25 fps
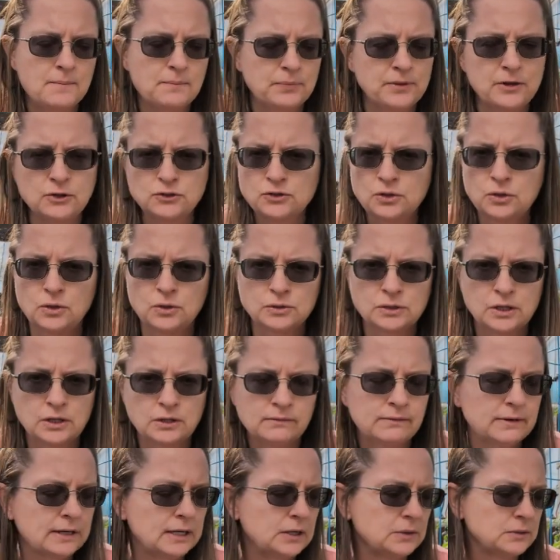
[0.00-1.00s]
There's a whole nother
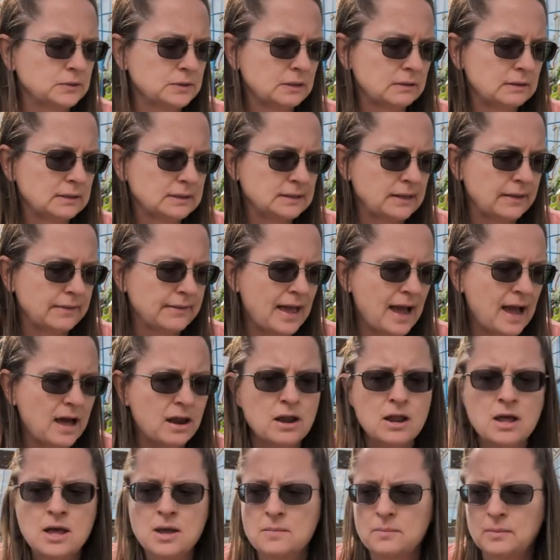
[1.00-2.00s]
video series on that,
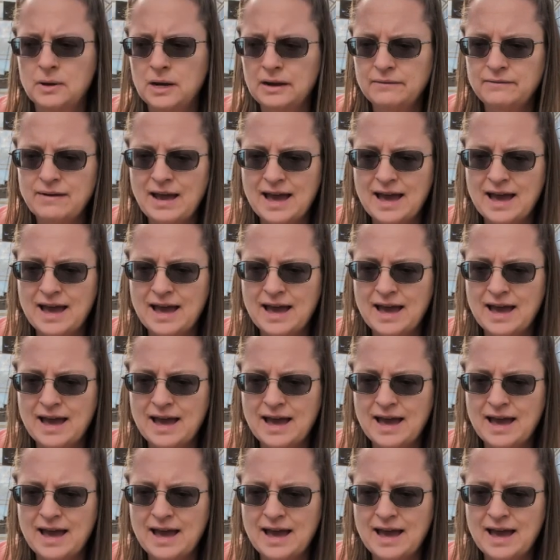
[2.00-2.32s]
but I've